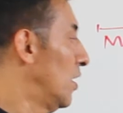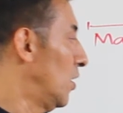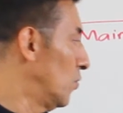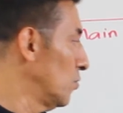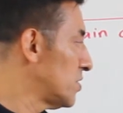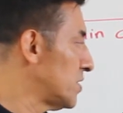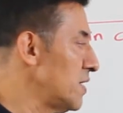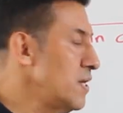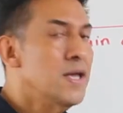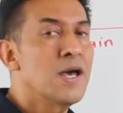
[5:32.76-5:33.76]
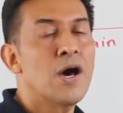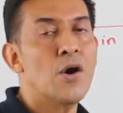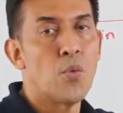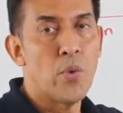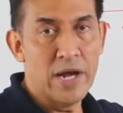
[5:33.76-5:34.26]
Lucy
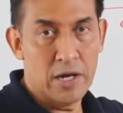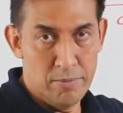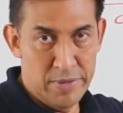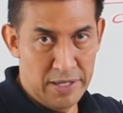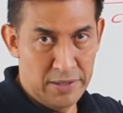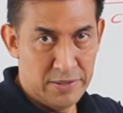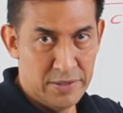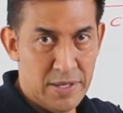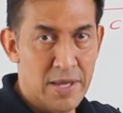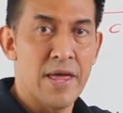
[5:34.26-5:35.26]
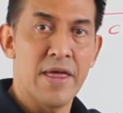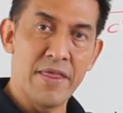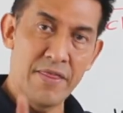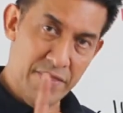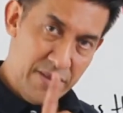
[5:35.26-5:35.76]
recommended.
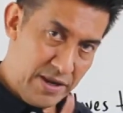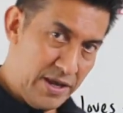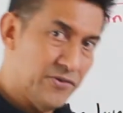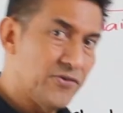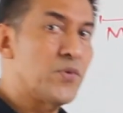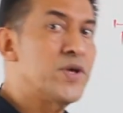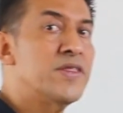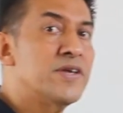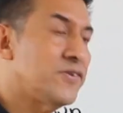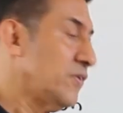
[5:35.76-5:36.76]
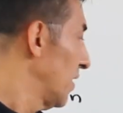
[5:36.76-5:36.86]
Let's read this